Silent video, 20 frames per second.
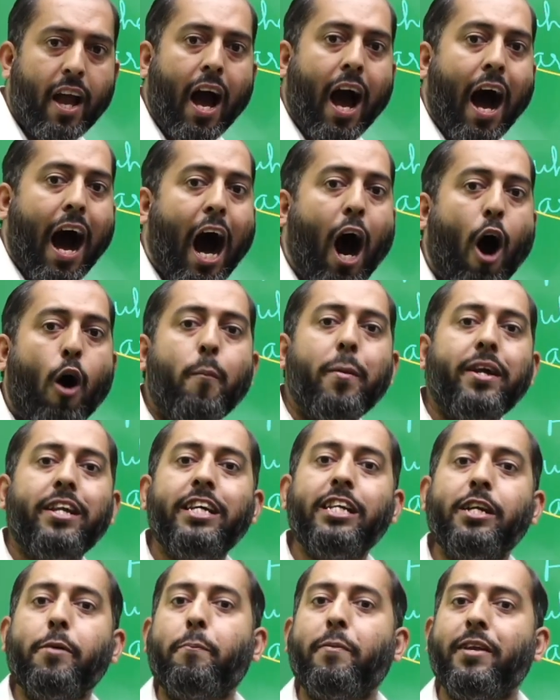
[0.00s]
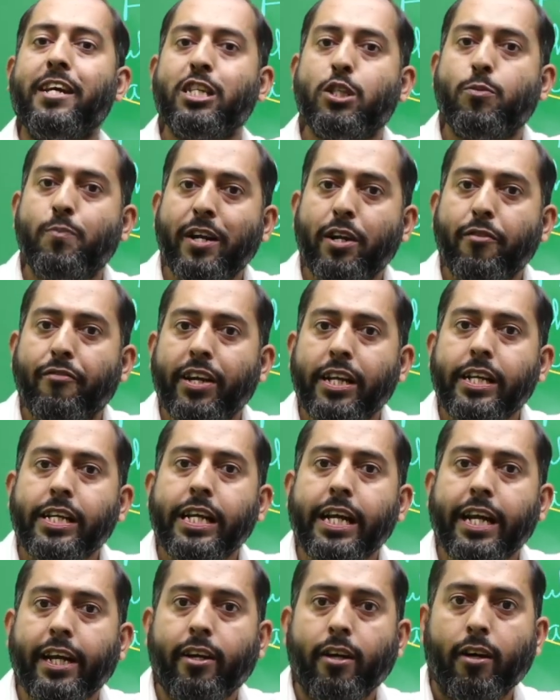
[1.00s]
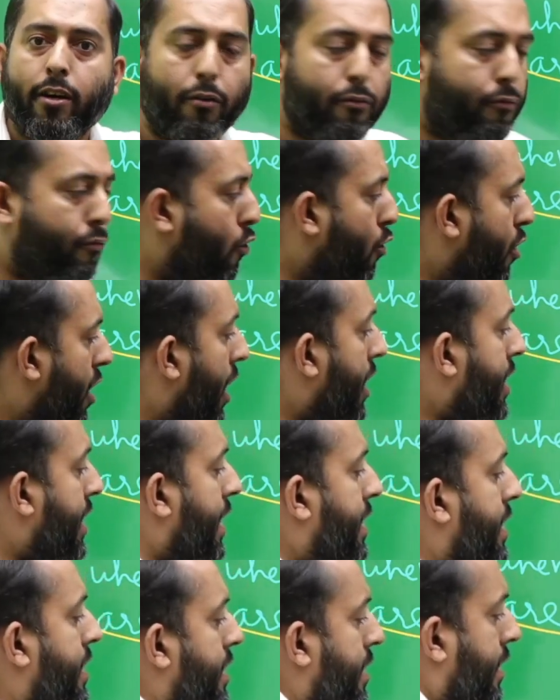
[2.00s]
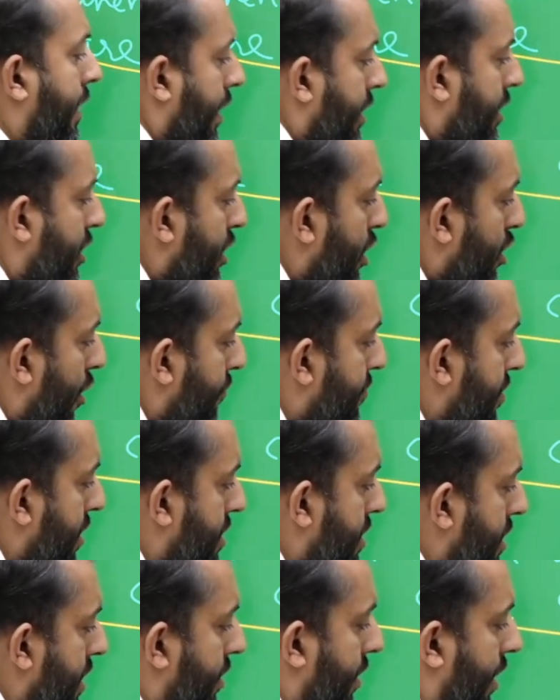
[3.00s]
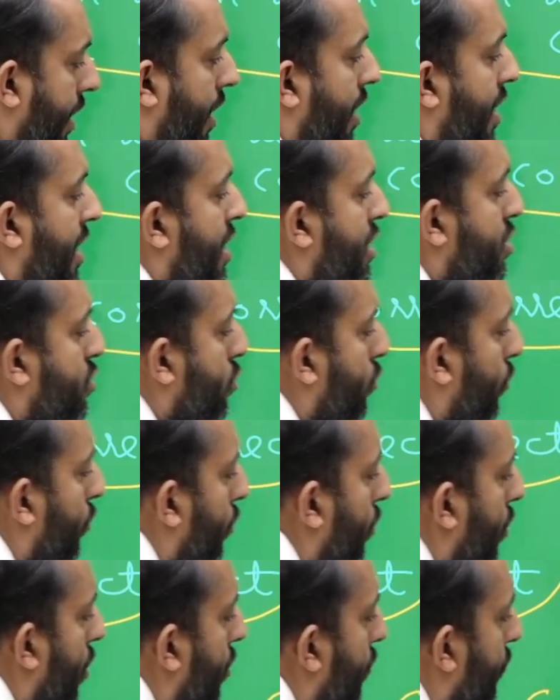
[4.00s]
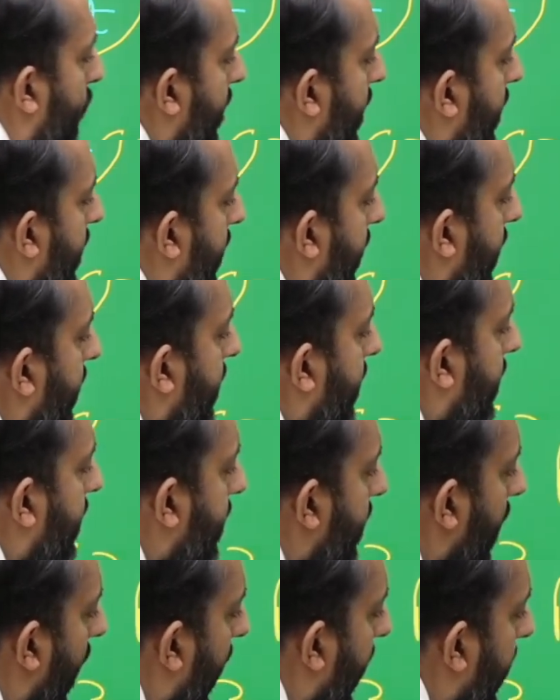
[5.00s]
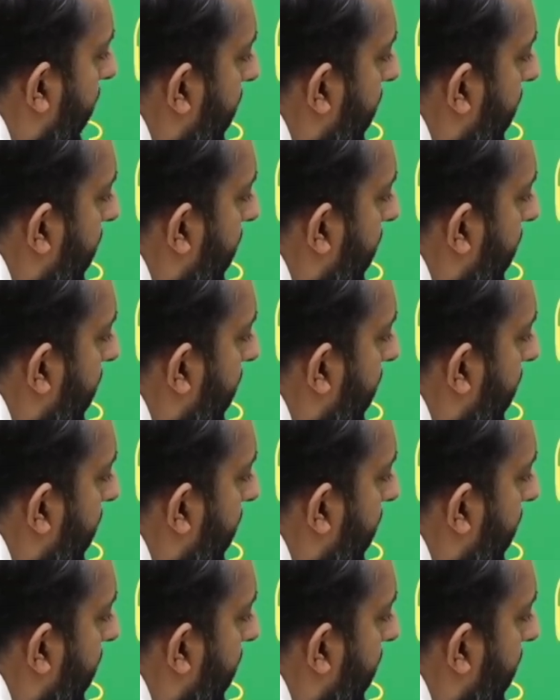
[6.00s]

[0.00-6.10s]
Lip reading: how many replacement we need for a net reduction of 63? So we need 9